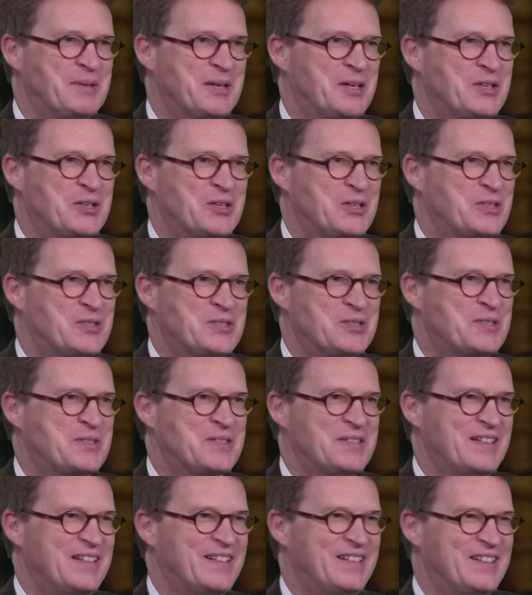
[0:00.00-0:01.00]
about God's,
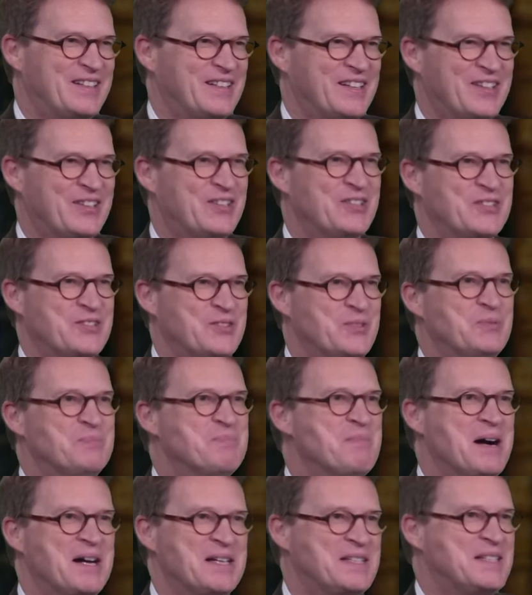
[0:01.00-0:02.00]
yeah. God's
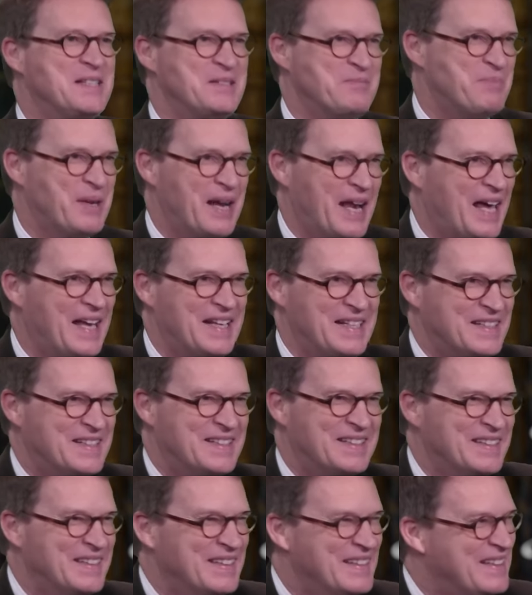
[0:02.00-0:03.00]
almighty plan.
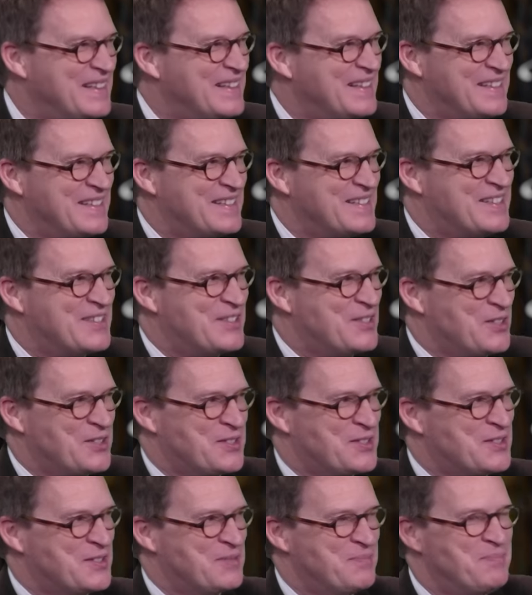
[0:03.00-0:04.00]
Yeah. It's
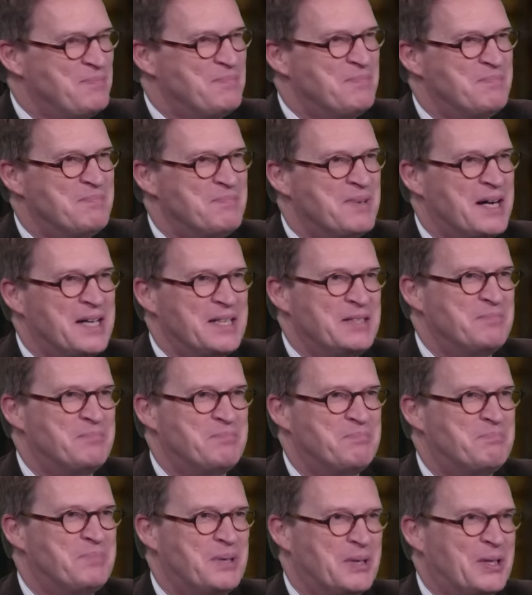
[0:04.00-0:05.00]
just
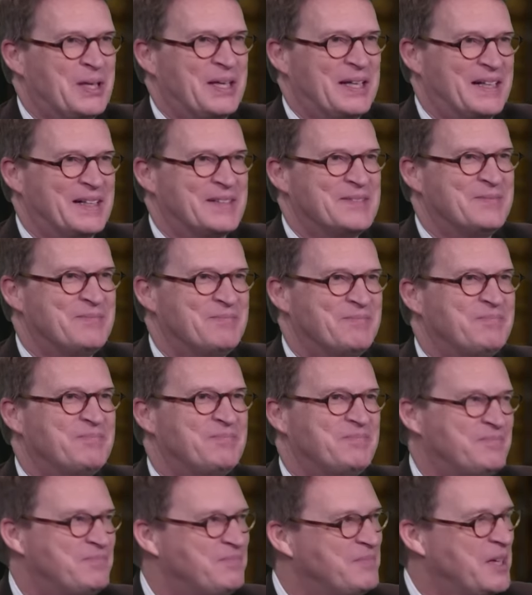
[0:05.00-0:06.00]
mind-boggling.
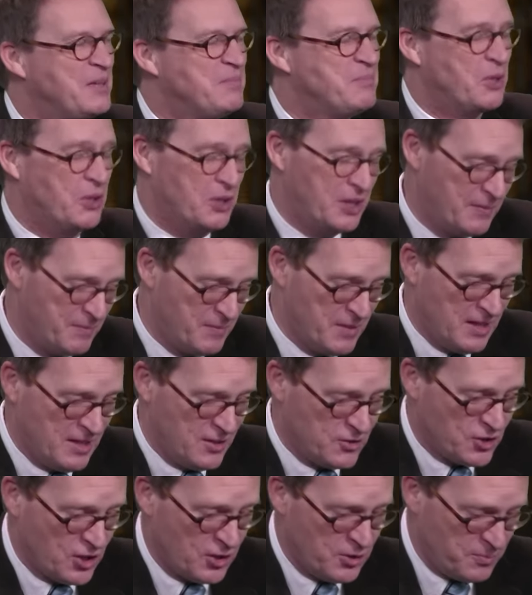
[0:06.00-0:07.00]
Mind-boggling.
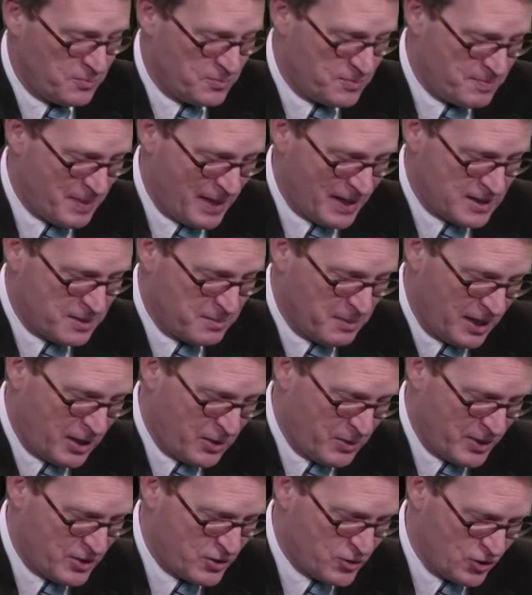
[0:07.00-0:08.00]
So back to my
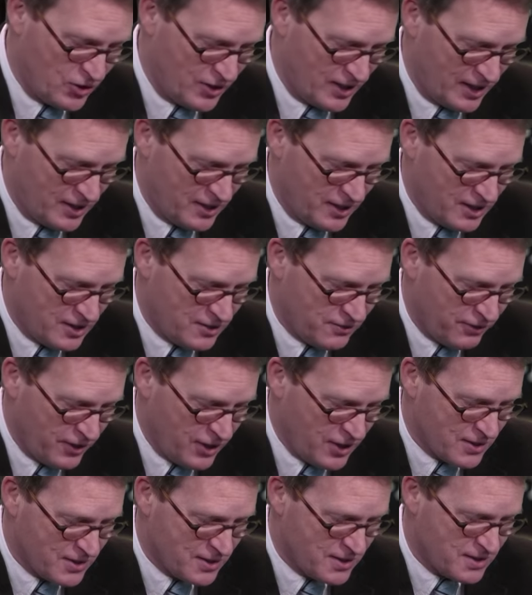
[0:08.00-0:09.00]
question then, these
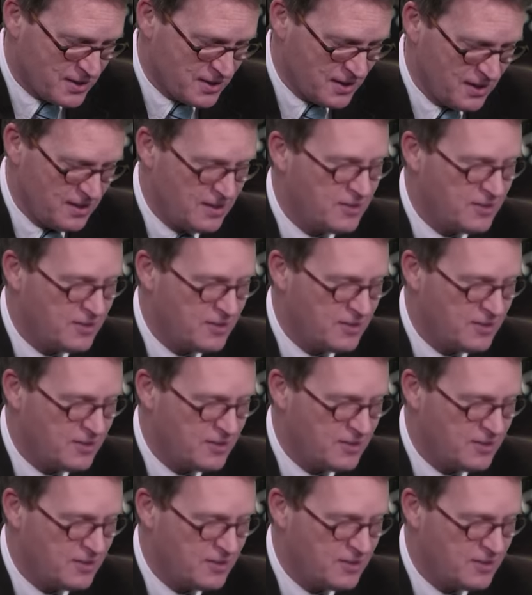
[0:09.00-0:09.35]
first